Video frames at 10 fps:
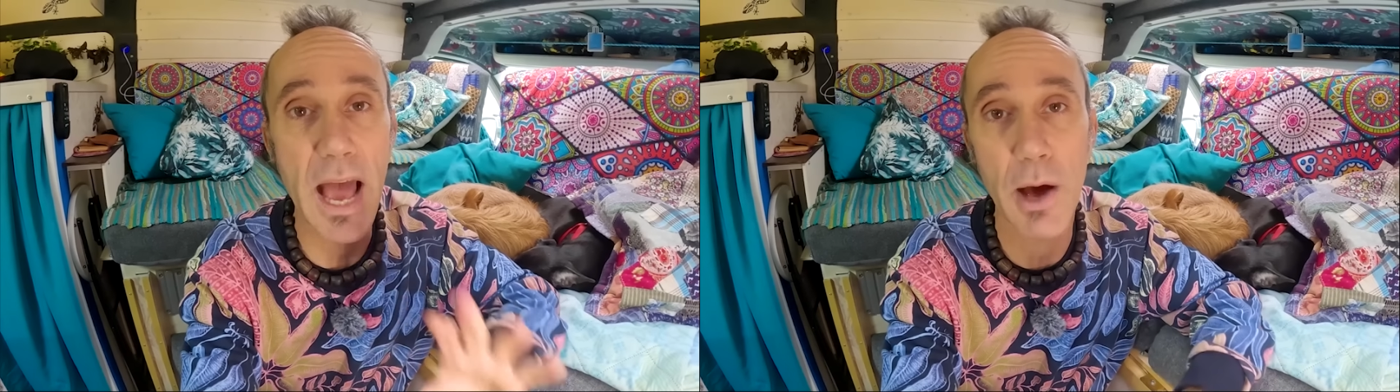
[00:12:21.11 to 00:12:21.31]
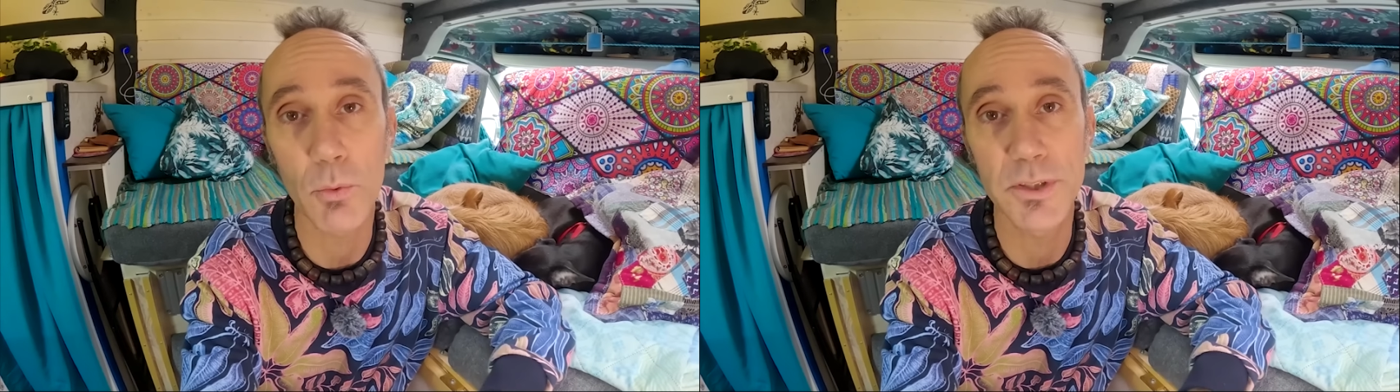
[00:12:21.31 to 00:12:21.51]

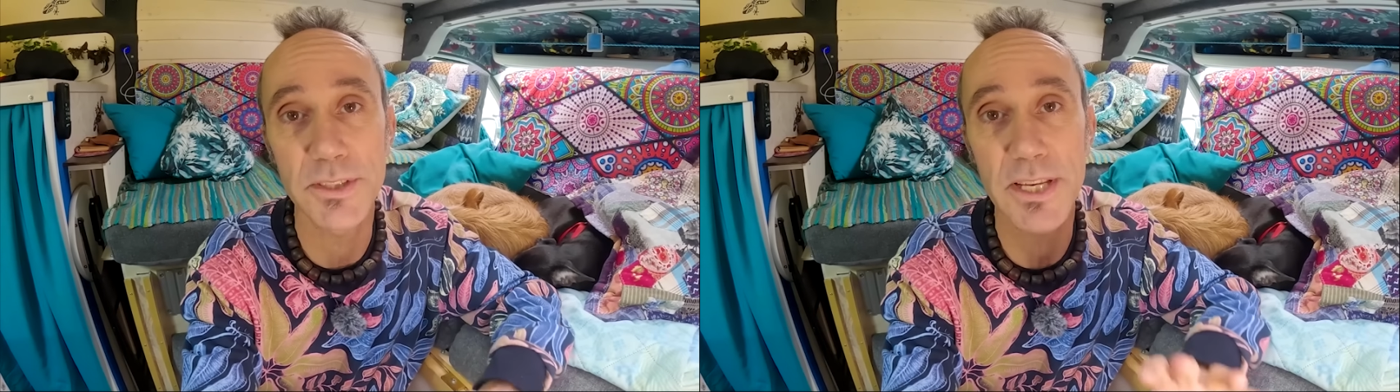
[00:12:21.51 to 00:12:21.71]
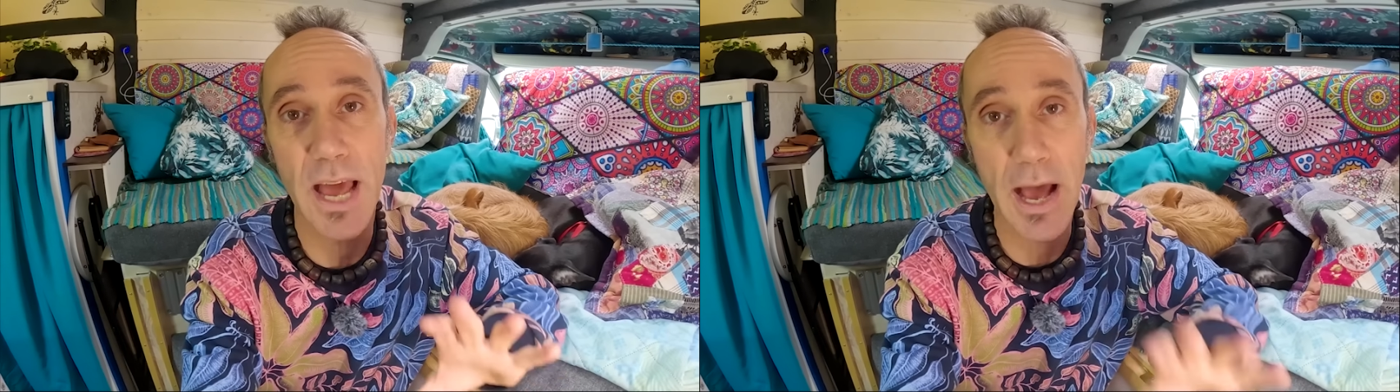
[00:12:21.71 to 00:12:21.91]

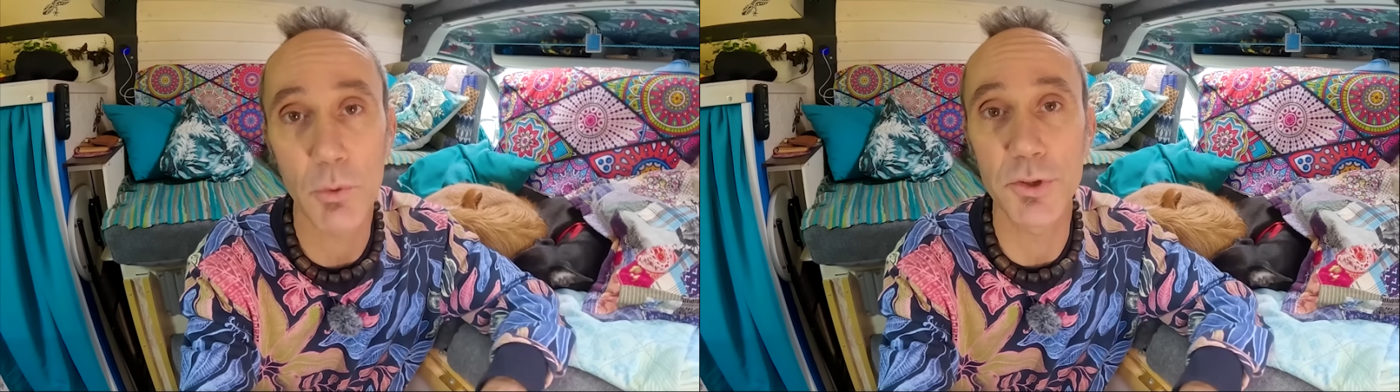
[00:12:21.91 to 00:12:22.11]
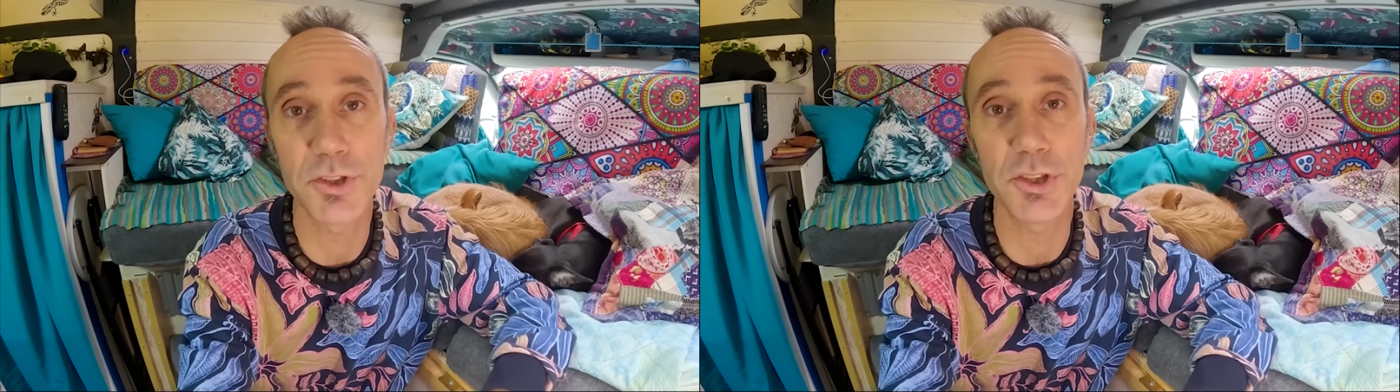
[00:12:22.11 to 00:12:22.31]
hours and
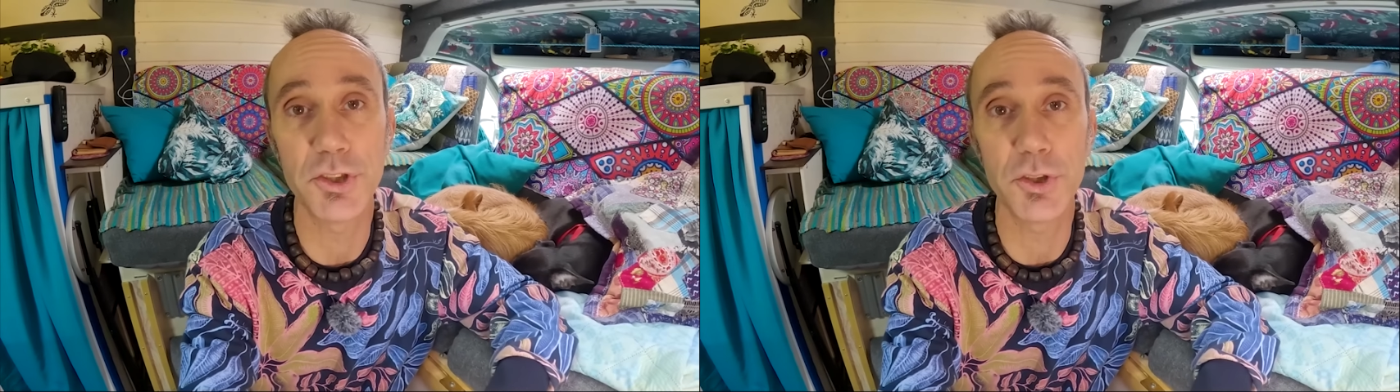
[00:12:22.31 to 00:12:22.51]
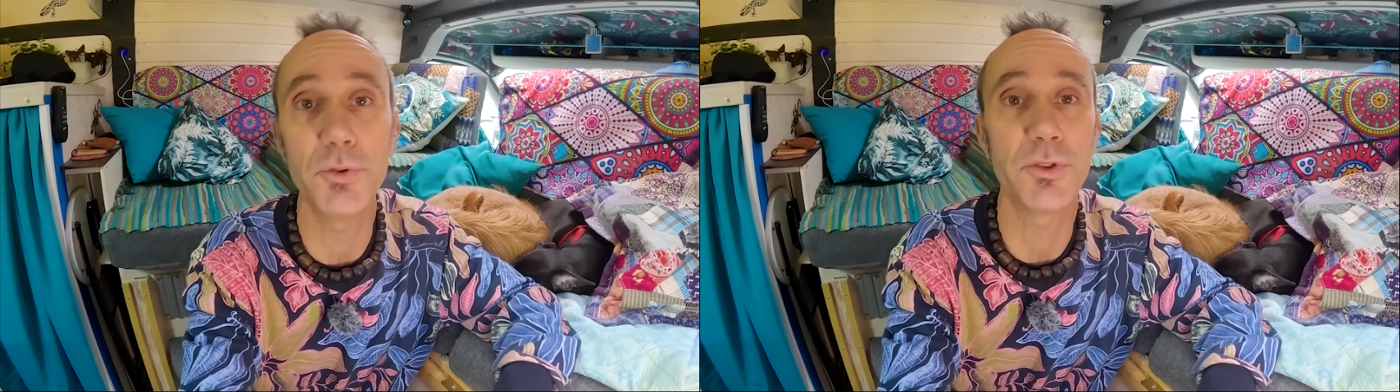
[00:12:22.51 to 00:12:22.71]
hours to
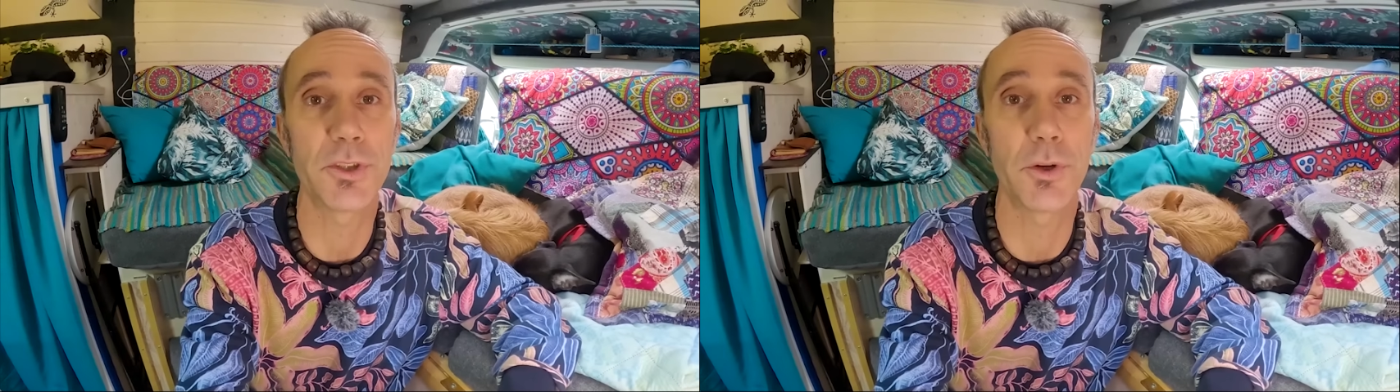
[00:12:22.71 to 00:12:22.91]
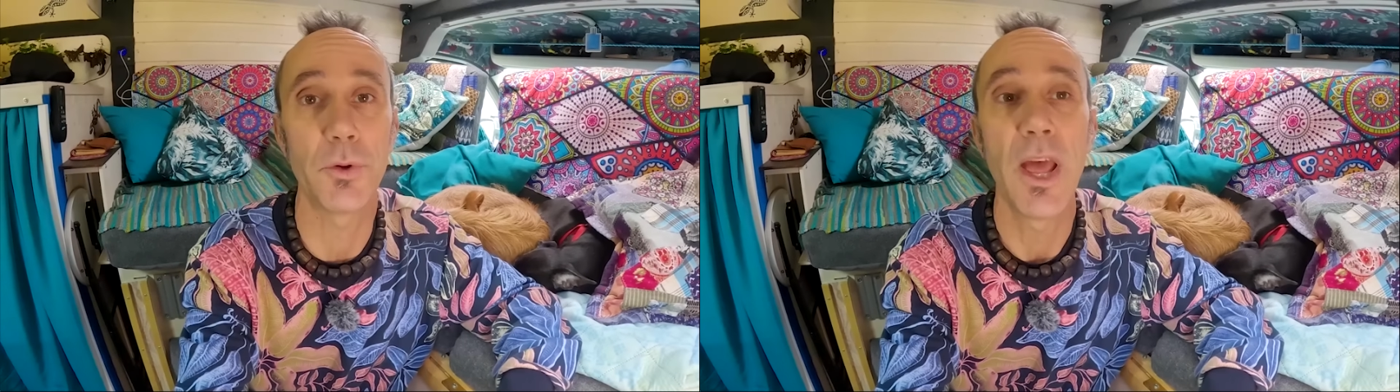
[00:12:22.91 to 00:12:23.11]
do
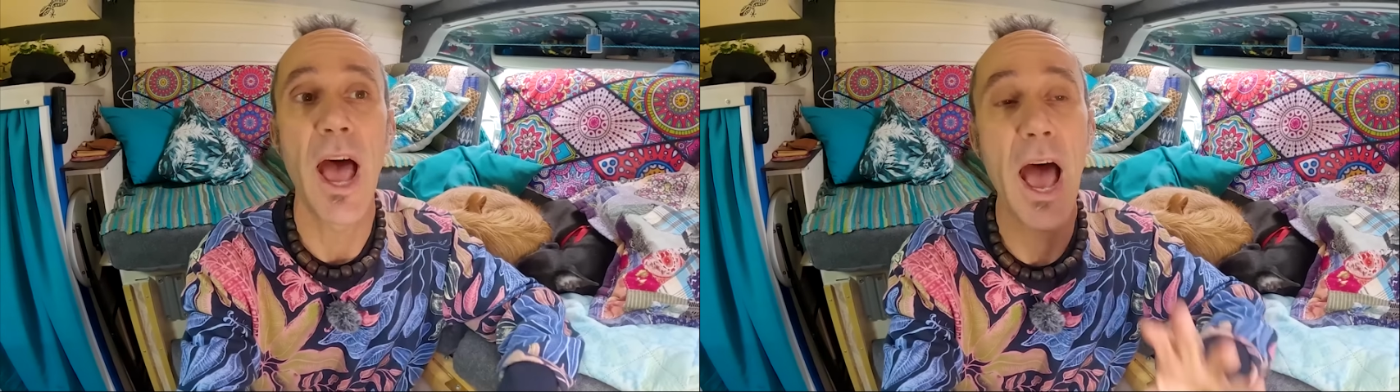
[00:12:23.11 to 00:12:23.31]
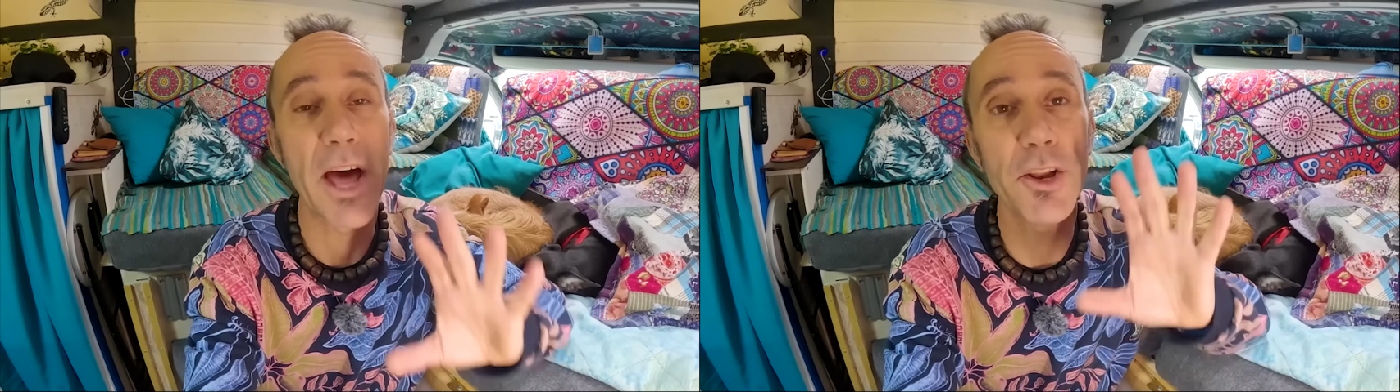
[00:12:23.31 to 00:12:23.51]
so
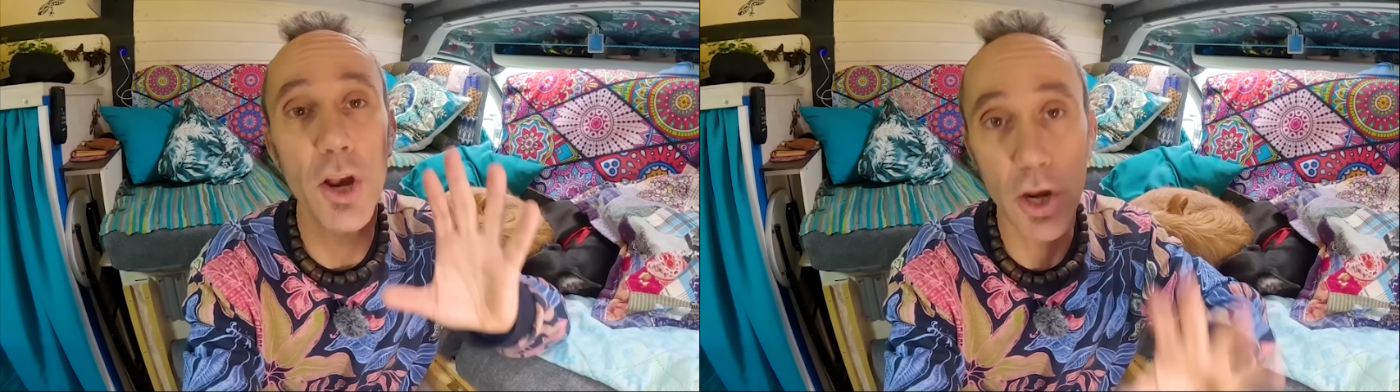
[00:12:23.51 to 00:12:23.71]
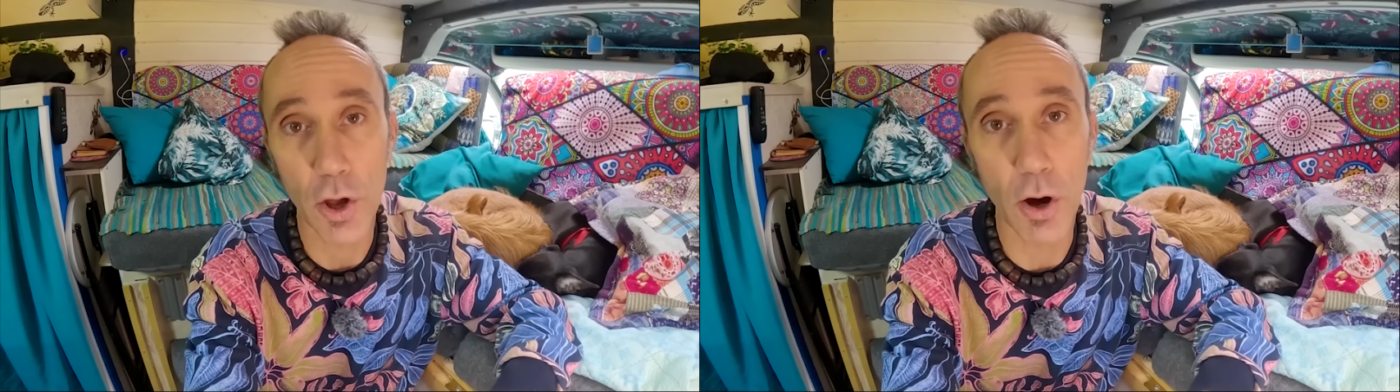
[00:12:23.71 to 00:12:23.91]
and a
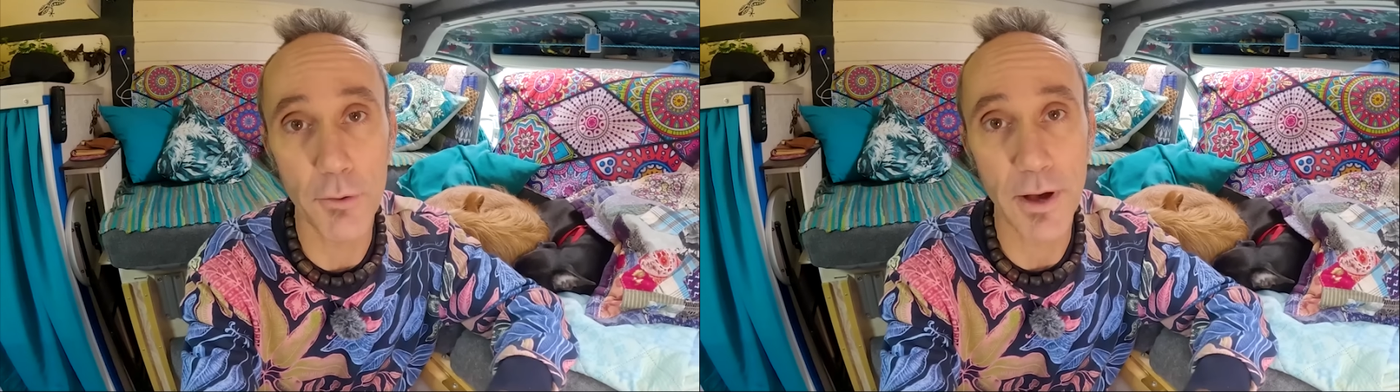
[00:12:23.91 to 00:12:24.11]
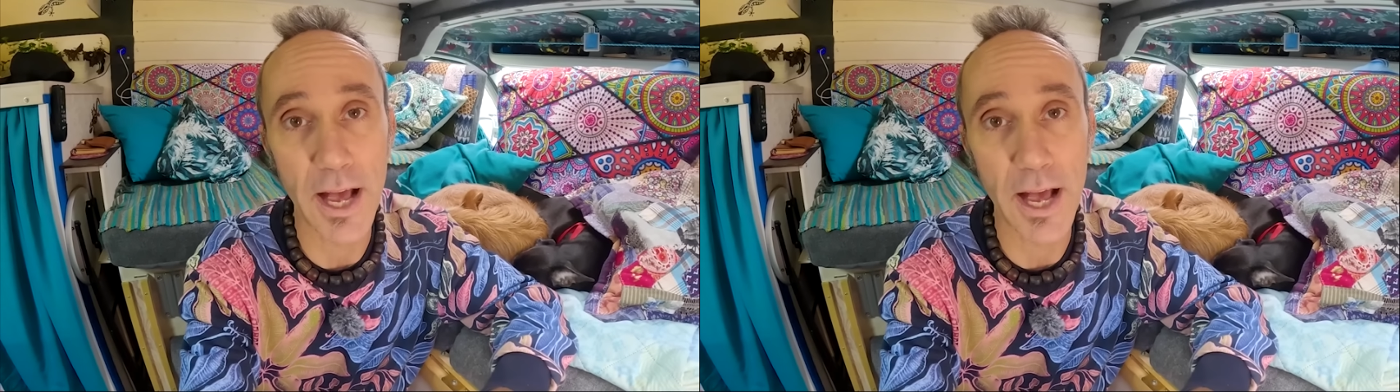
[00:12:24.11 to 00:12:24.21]
lot of